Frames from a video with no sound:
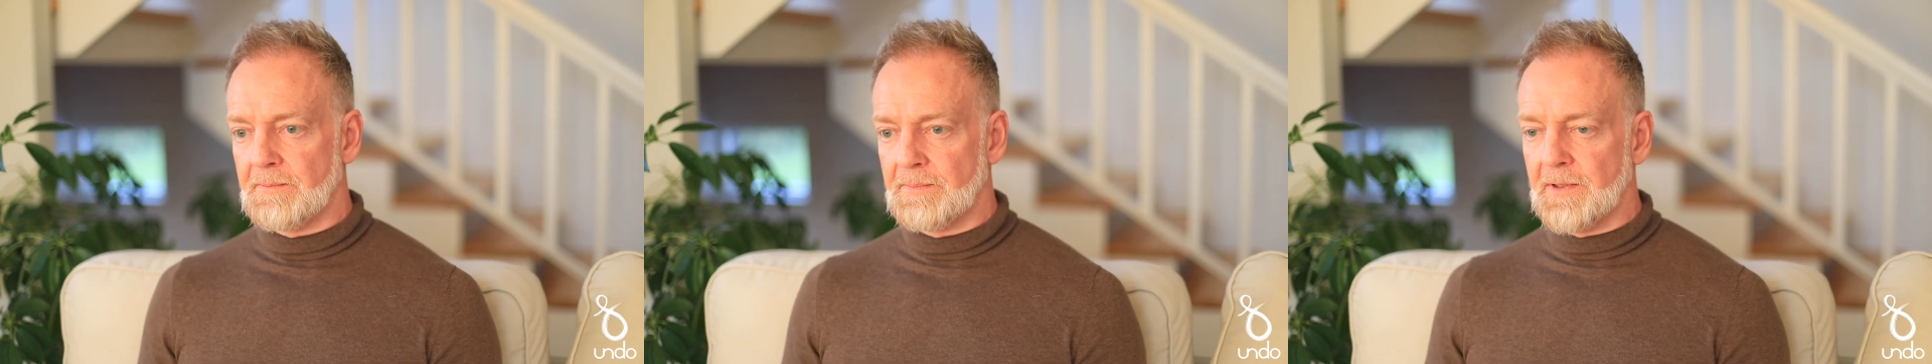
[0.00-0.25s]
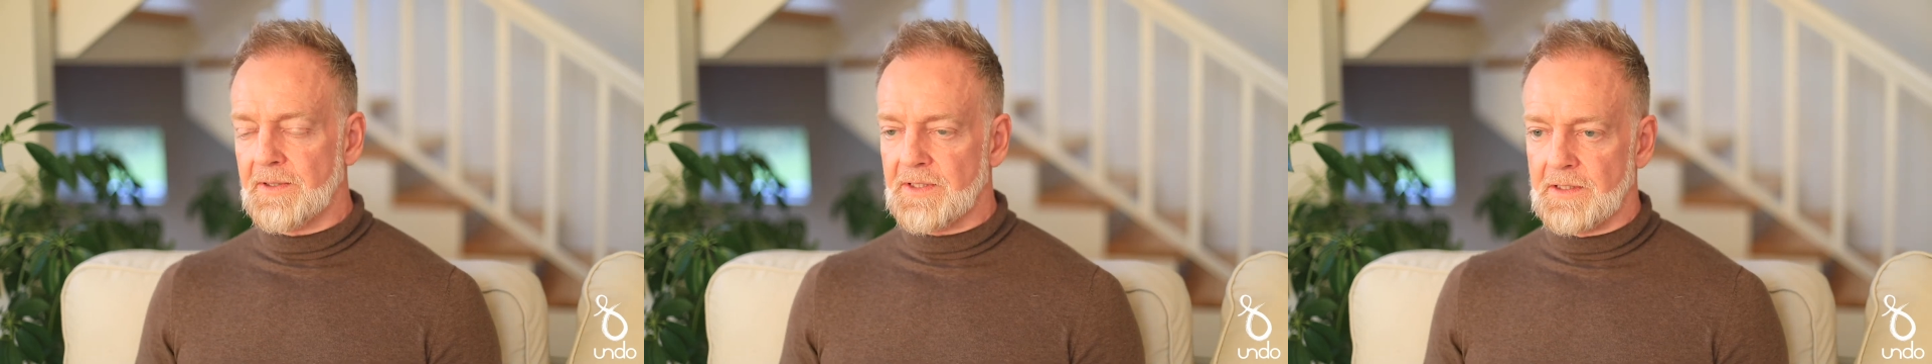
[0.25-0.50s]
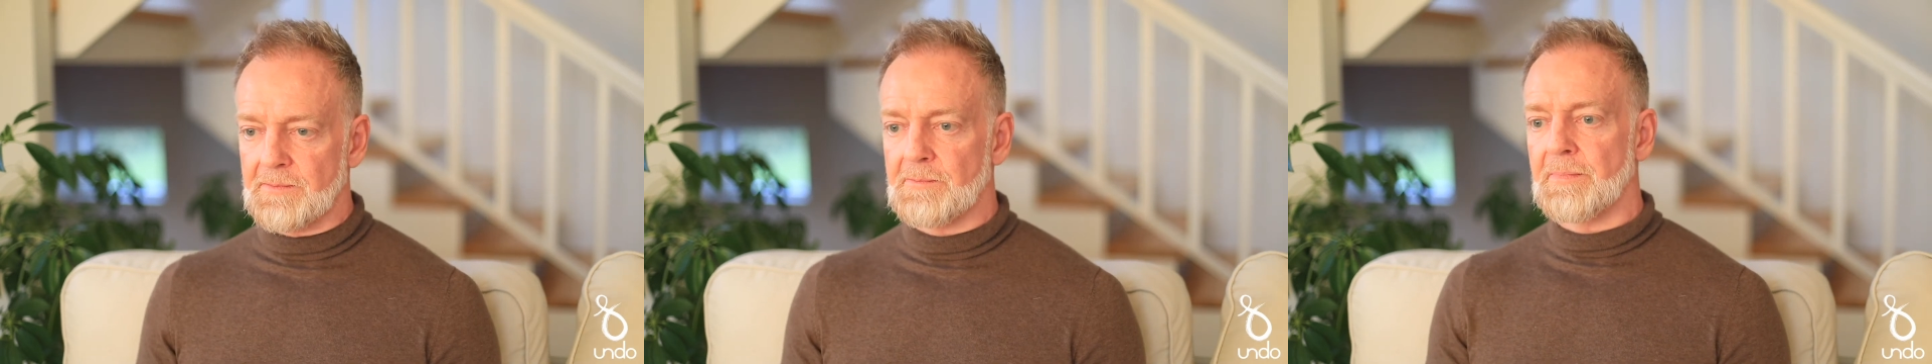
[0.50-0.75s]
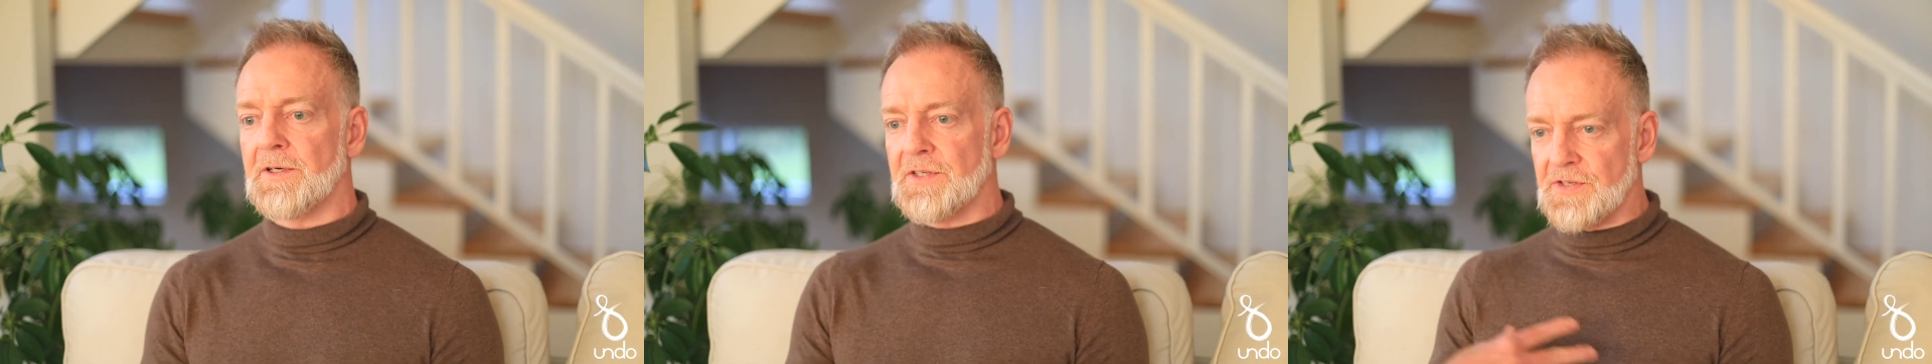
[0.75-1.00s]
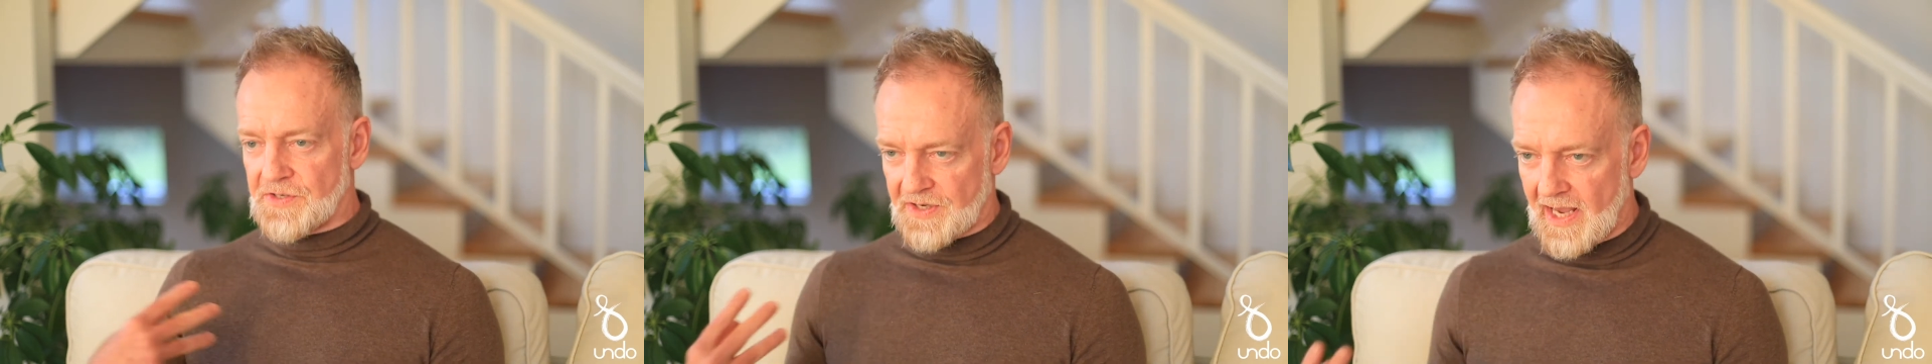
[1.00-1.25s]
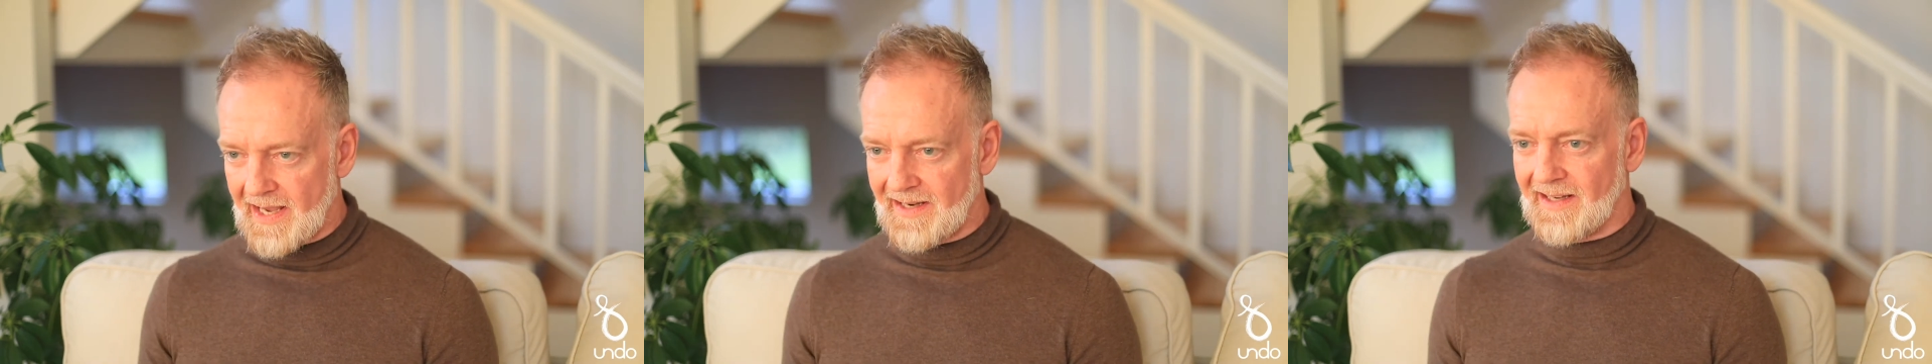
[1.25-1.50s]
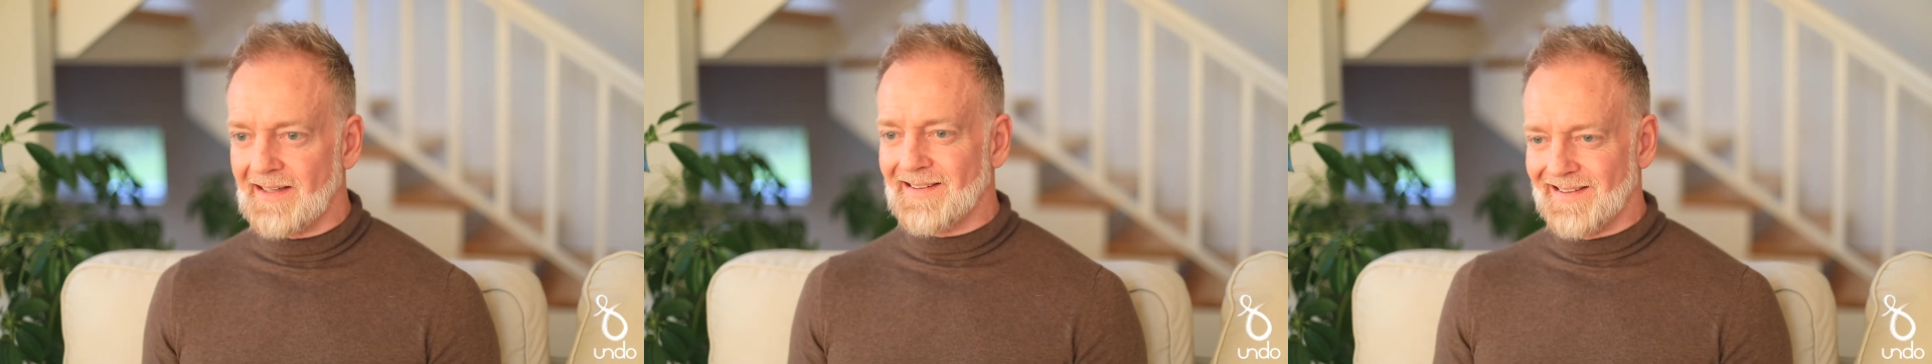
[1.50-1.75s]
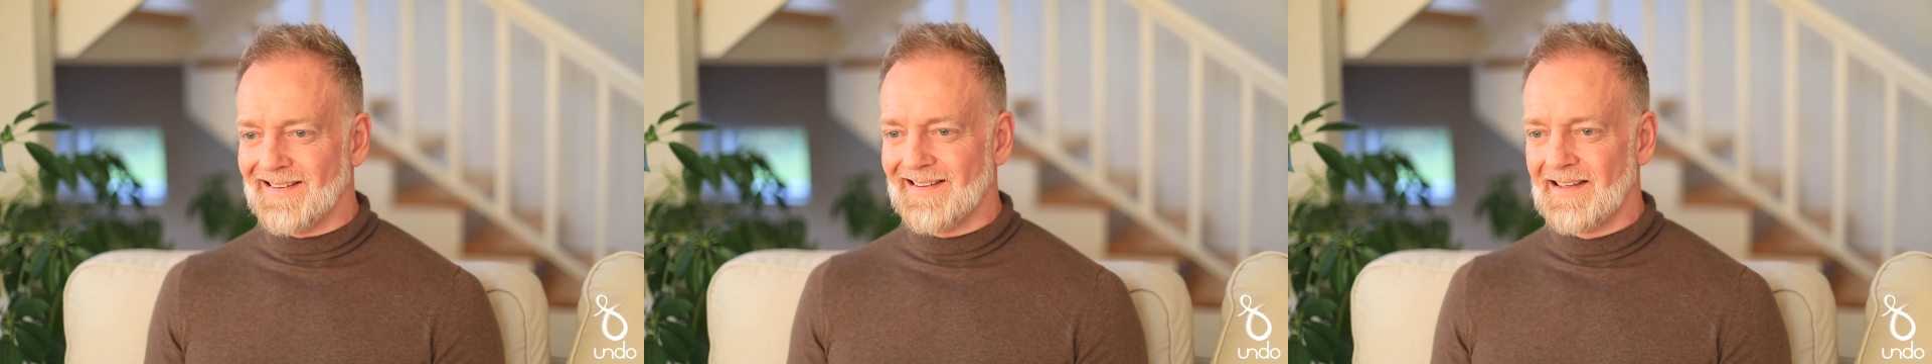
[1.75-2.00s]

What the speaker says: body. I'm body scanning. Yeah.